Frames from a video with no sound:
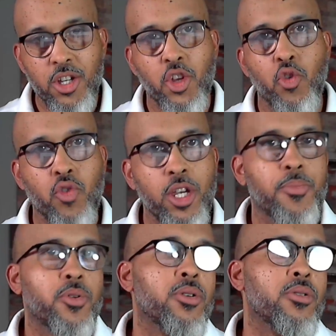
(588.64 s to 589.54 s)
good
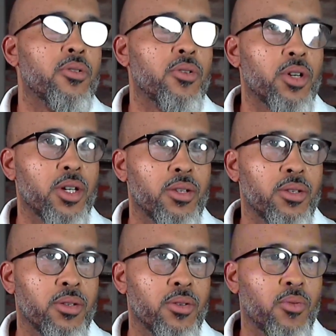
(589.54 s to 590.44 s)
grip
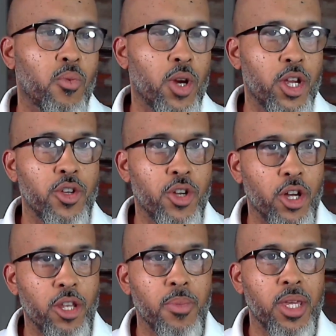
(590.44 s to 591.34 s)
on where
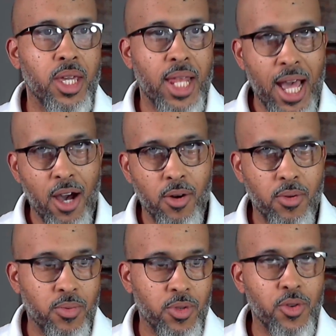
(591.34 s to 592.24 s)
you're going to be and
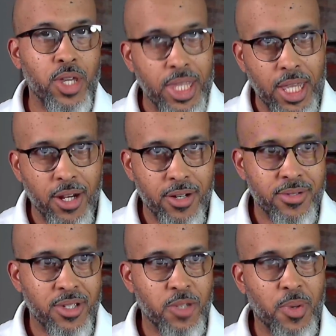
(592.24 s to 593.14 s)
how you get
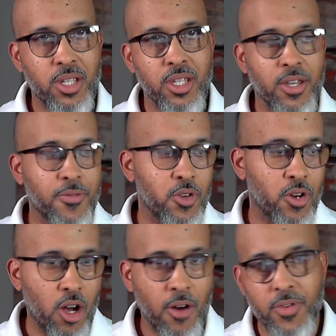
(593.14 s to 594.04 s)
there, especially if
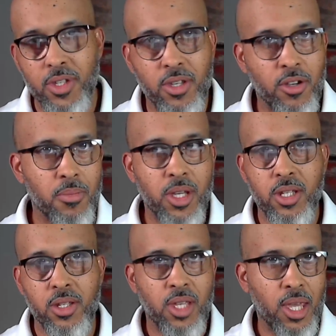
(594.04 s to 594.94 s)
you're off into your
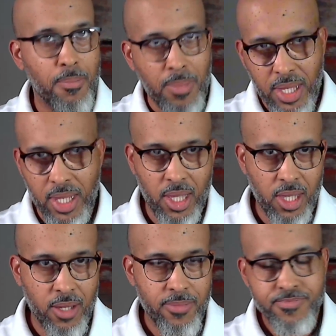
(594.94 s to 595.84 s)
mission
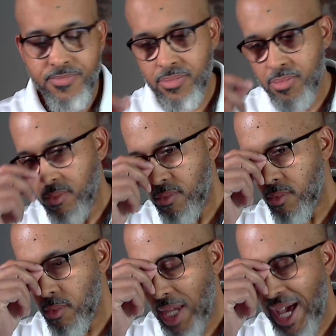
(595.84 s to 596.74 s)
immediately.
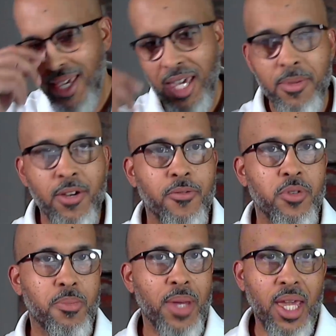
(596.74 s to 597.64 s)
I came here
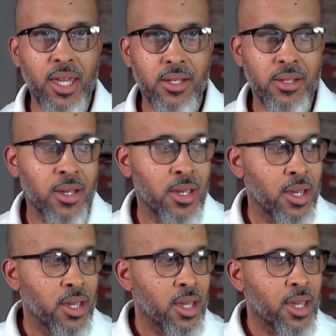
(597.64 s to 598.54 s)
from Japan,
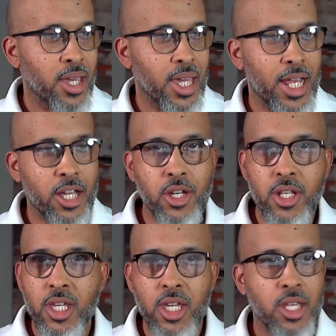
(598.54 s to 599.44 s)
and I
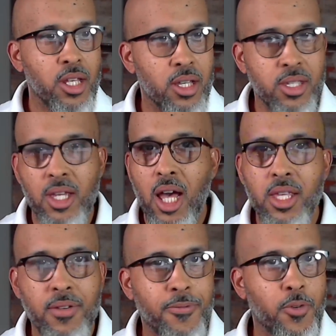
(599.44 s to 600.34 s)
couldn't get a
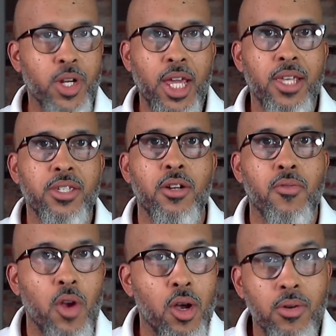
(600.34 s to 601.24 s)
solid 4 days
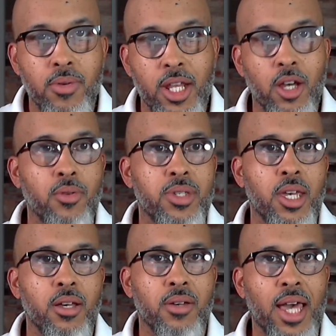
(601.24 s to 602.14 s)
in a row at a
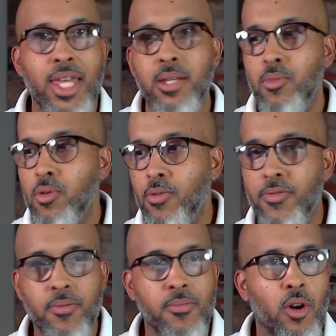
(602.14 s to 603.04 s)
hotel. I had to
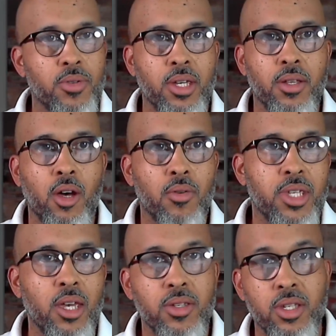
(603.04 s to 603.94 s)
move from hotel to
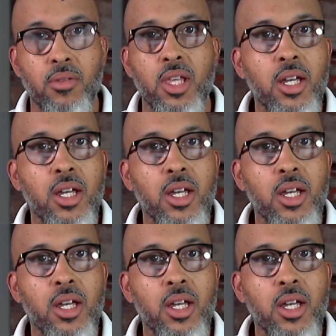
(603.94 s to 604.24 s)
hotel. So